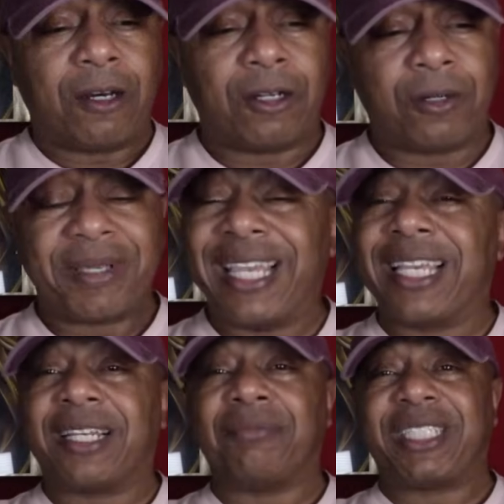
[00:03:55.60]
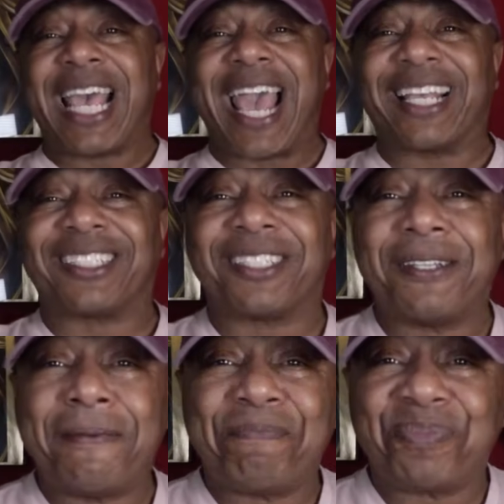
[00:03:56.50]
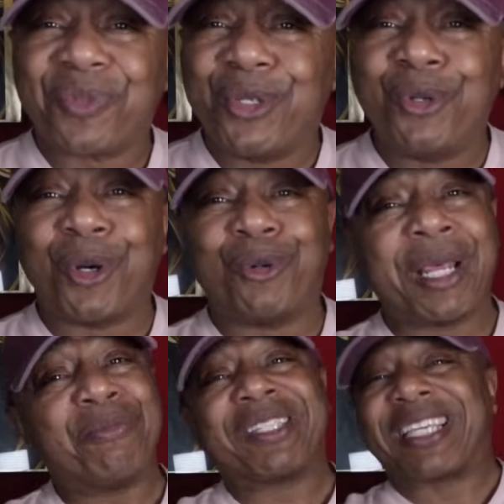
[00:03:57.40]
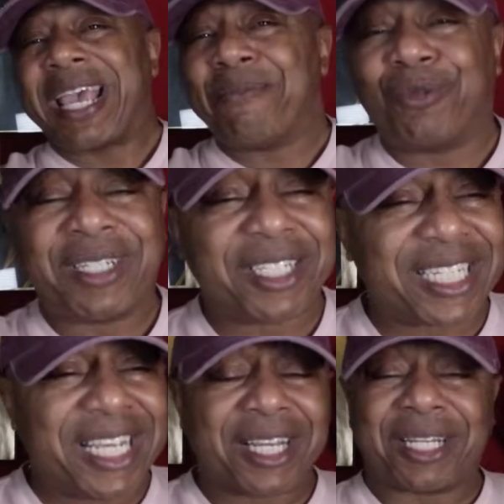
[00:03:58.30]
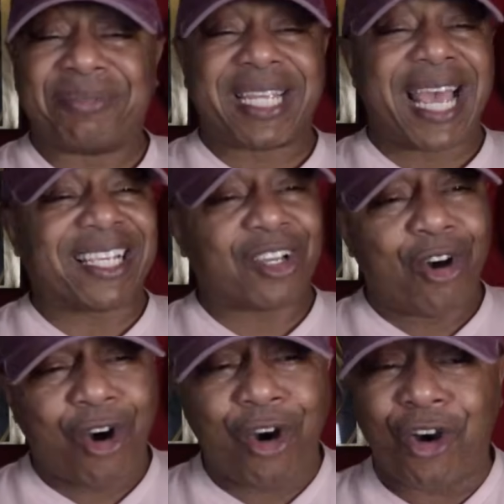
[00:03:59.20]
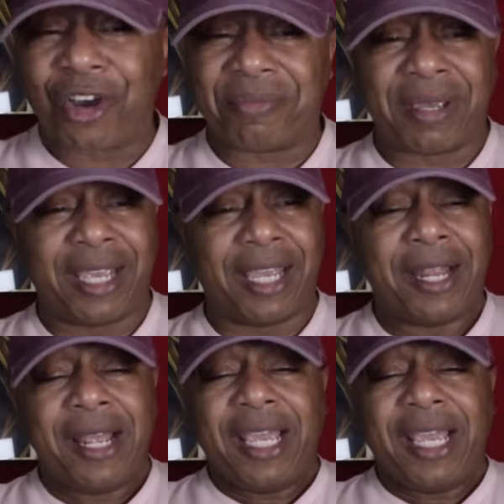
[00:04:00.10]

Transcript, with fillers: um, income tax. You know, they was scamming with this income tax hard, man.